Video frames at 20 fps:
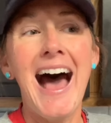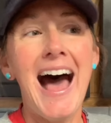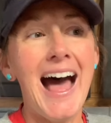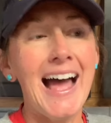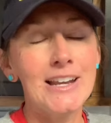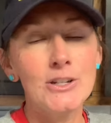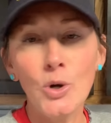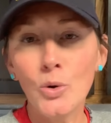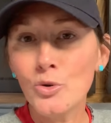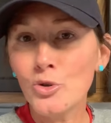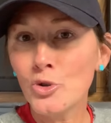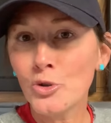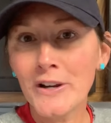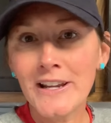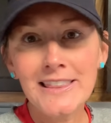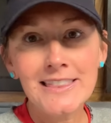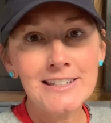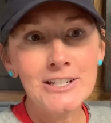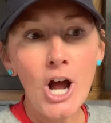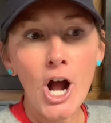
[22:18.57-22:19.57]
I don't
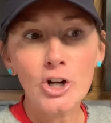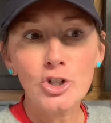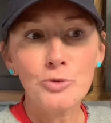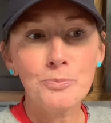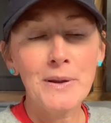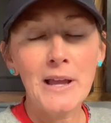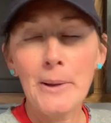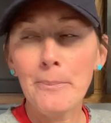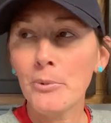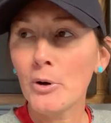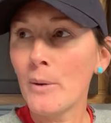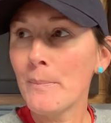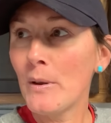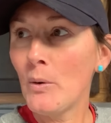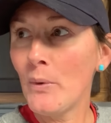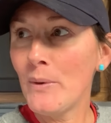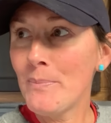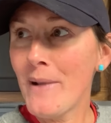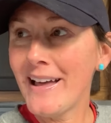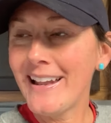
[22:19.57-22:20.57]
drink the Dr. Pepper. I mean,
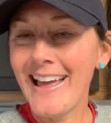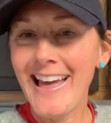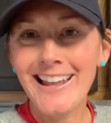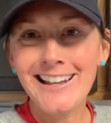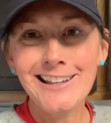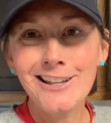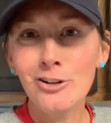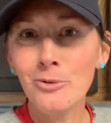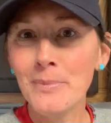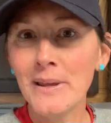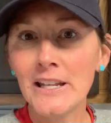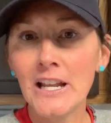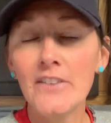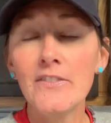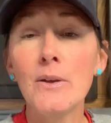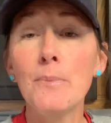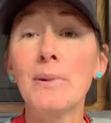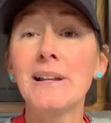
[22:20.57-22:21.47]
we might have had a little bit of it,